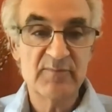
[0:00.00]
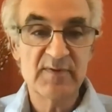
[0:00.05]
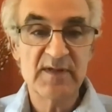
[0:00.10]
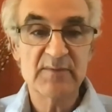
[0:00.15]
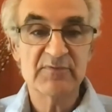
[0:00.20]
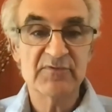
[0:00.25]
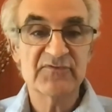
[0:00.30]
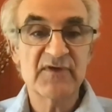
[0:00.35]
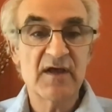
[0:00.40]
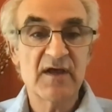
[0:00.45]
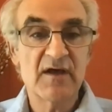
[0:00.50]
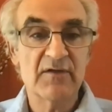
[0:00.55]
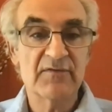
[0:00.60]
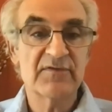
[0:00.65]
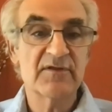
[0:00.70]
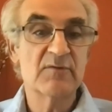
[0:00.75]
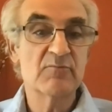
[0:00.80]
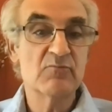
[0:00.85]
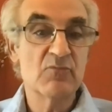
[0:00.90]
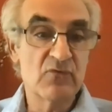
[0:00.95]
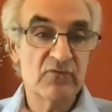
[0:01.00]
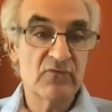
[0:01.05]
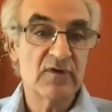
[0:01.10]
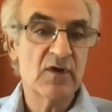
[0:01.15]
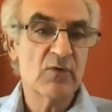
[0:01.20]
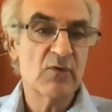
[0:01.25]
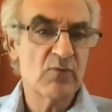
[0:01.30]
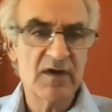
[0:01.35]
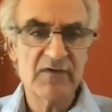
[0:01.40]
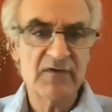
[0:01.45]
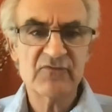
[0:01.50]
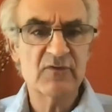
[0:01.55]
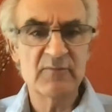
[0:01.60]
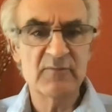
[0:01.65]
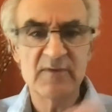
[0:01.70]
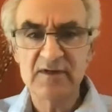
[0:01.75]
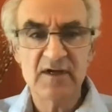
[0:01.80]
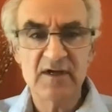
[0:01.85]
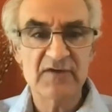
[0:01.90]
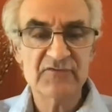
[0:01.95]
people's health and moving away from
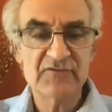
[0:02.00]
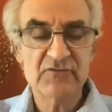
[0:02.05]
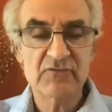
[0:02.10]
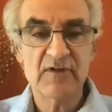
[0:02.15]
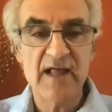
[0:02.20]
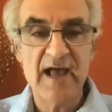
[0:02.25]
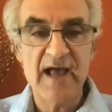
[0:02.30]
industrial